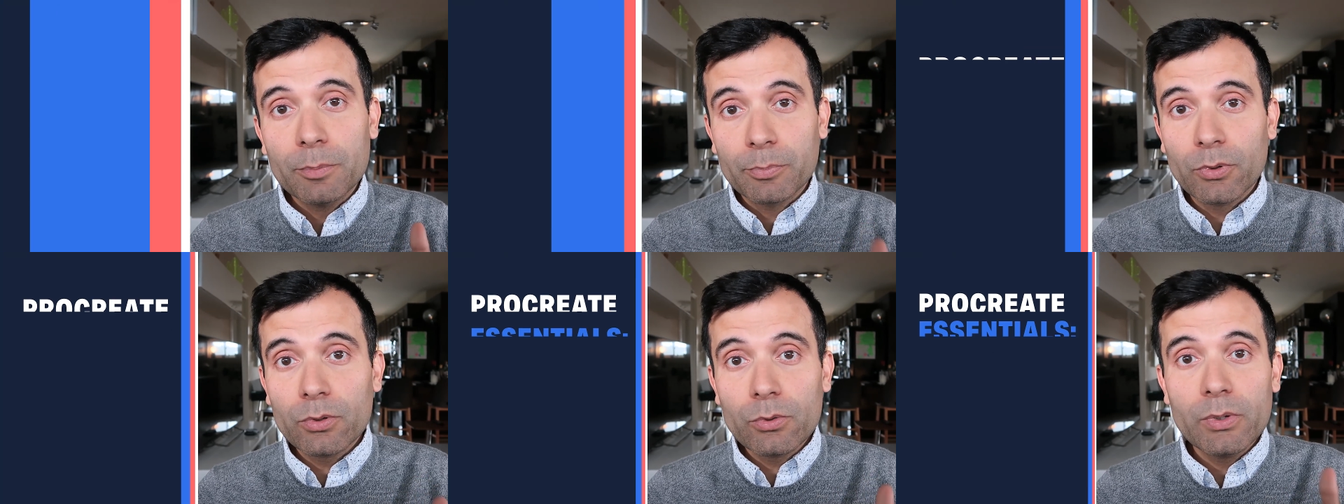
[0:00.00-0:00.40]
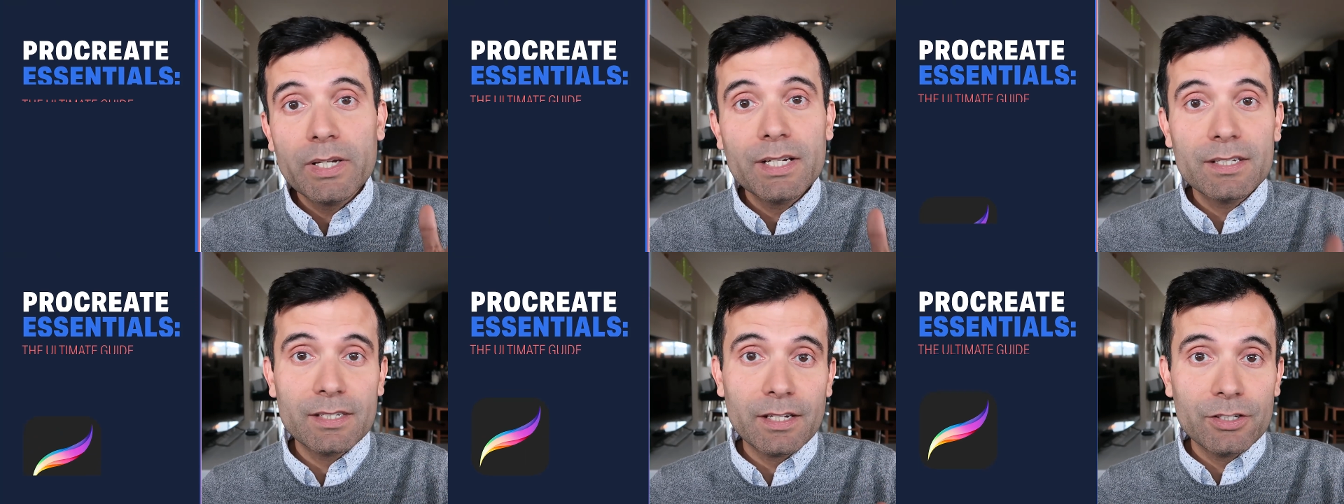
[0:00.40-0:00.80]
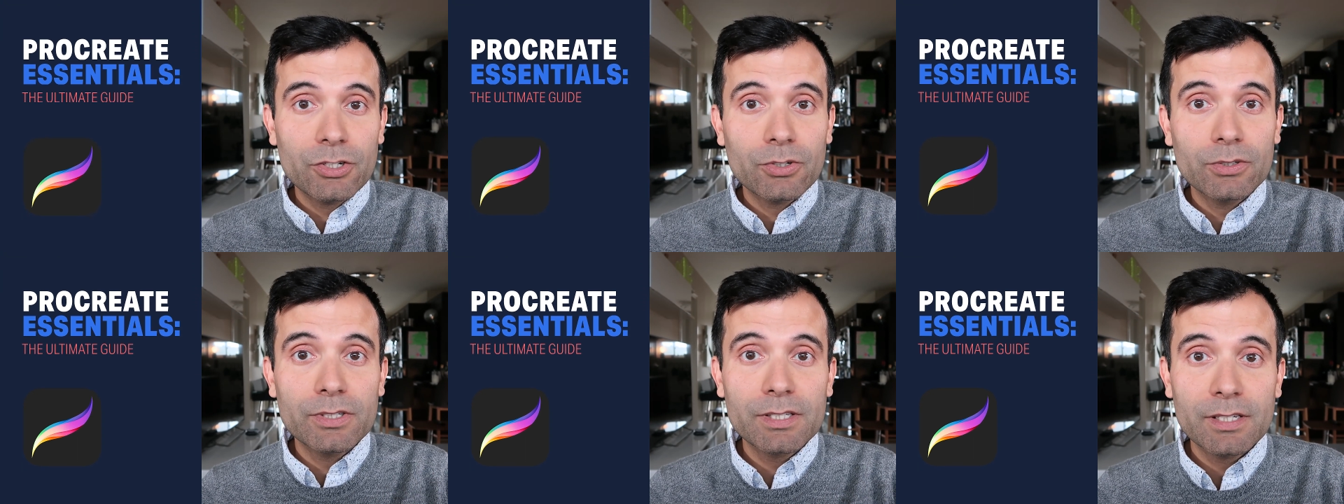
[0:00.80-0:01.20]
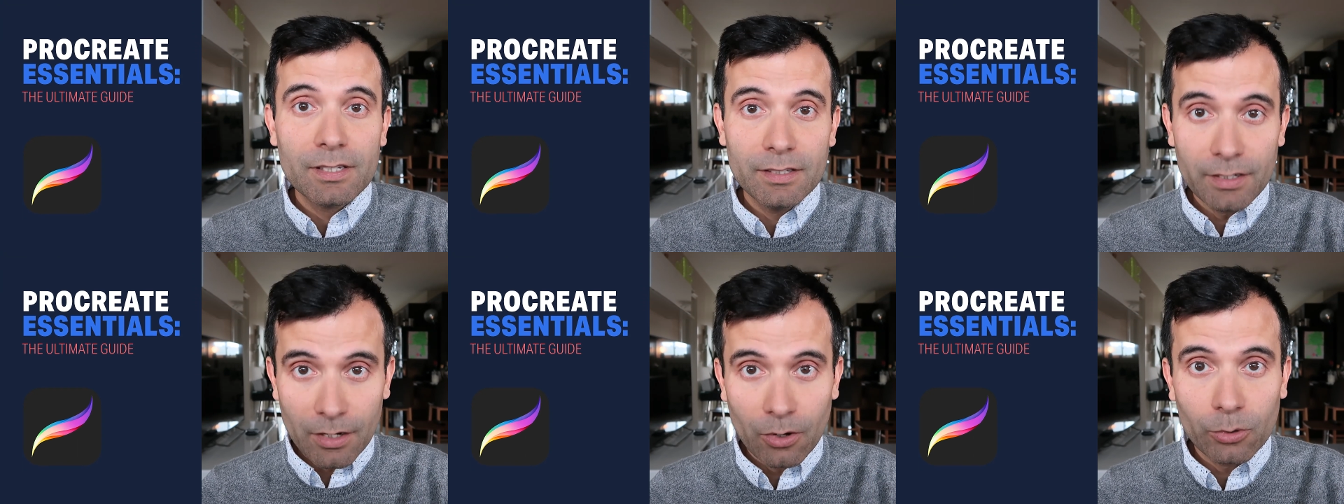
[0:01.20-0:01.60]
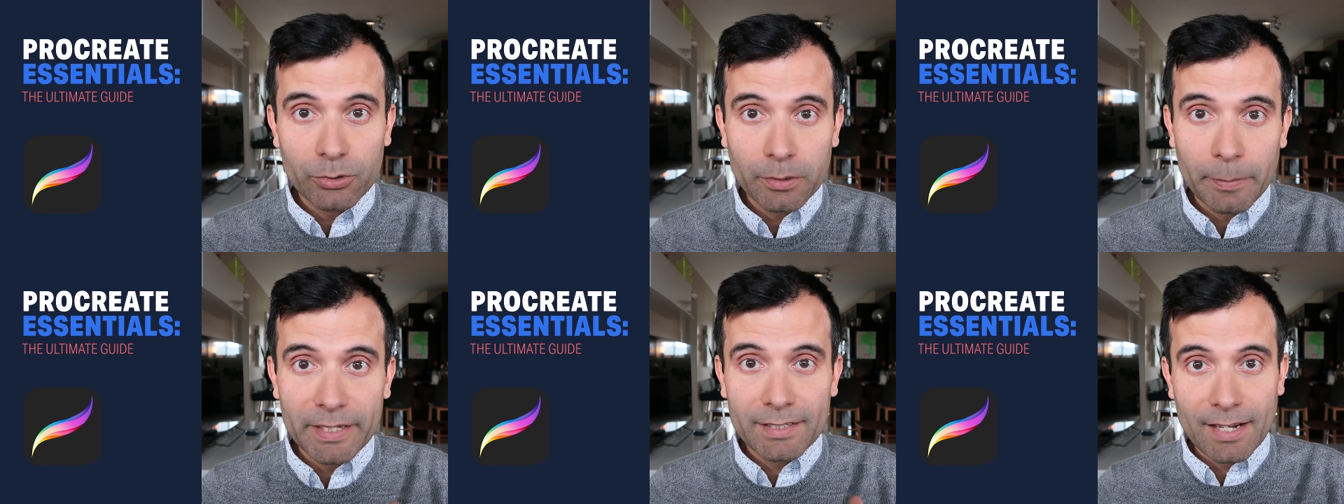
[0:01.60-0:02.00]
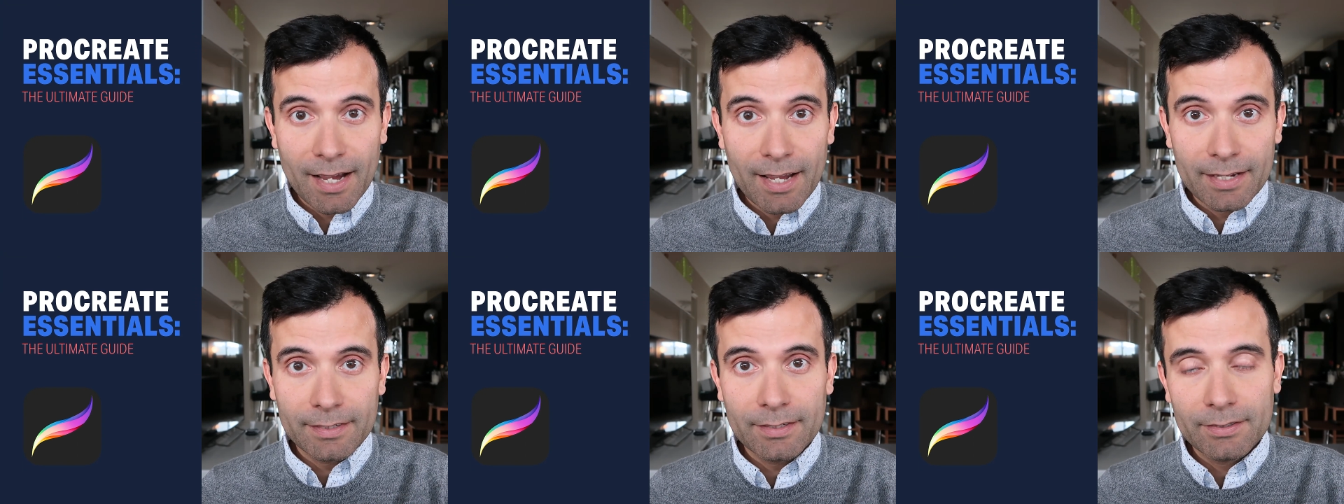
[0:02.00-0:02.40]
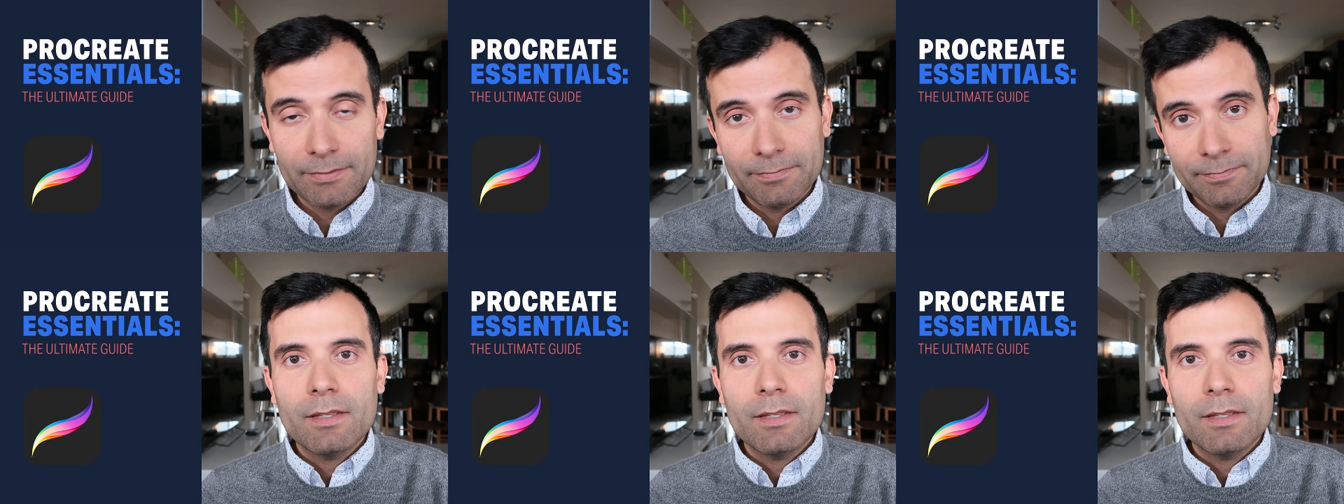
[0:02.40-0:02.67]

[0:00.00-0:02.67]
to Procreate Essentials, the Ultimate Guide.